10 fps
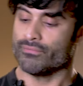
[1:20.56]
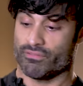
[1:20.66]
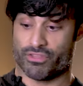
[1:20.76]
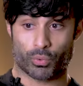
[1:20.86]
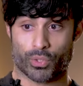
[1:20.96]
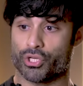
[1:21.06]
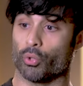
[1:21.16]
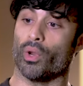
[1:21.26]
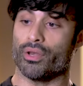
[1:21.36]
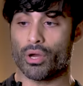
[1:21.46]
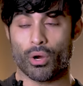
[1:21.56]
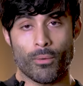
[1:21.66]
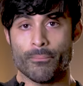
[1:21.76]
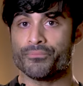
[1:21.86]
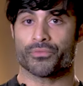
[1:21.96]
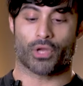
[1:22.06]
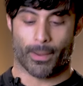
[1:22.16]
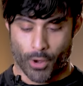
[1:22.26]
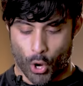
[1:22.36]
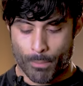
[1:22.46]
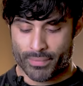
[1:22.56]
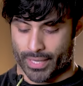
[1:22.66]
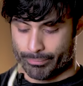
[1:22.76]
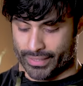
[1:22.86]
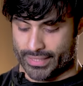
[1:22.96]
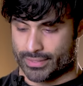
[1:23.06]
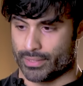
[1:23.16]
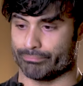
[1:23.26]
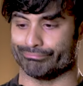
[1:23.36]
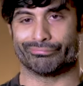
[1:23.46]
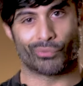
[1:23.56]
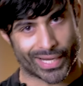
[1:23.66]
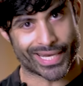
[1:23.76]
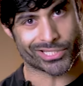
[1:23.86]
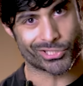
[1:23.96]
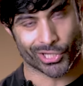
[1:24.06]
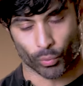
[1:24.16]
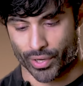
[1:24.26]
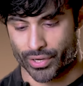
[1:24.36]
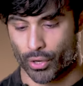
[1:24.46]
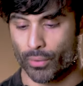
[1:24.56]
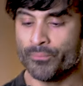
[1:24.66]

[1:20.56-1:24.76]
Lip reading: If this was your window, come home and place it right next to your window.